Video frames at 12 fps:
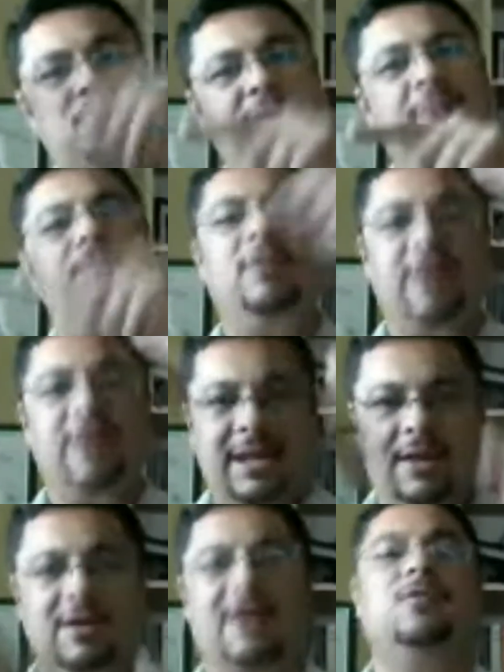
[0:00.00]
your people in
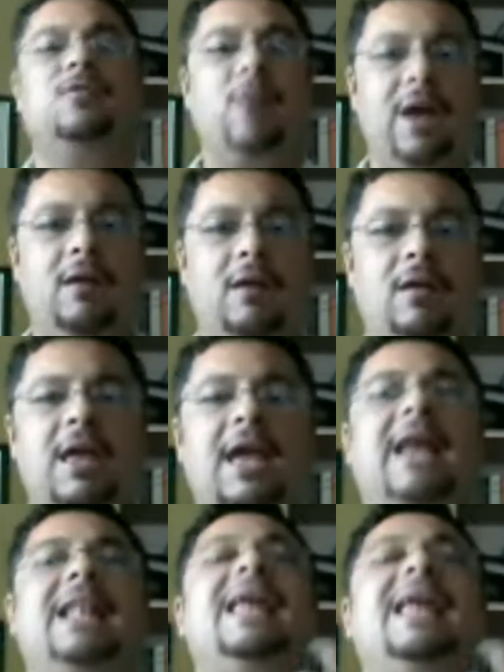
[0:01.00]
here as well,
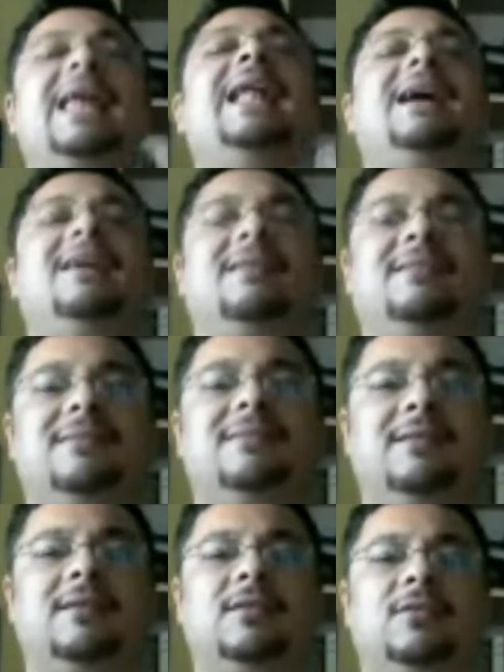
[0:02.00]
and let
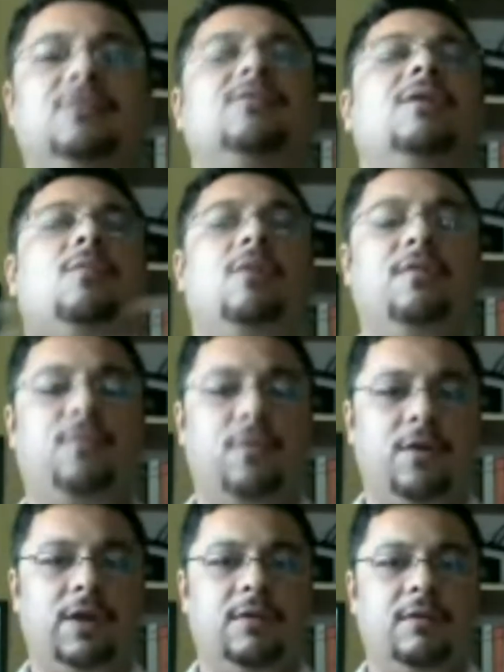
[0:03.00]
us do the work
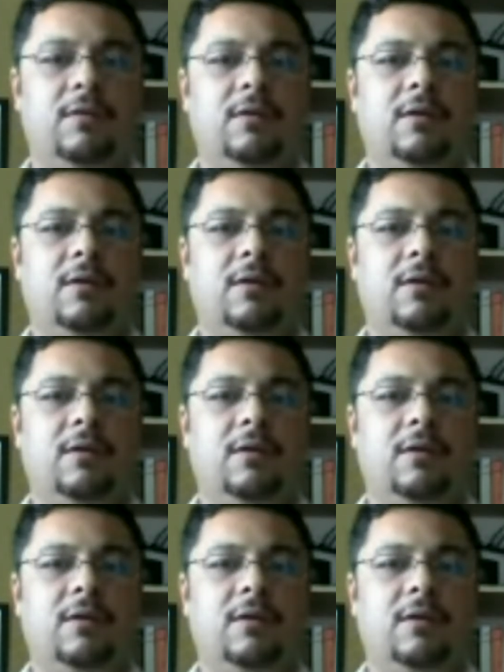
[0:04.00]
for you.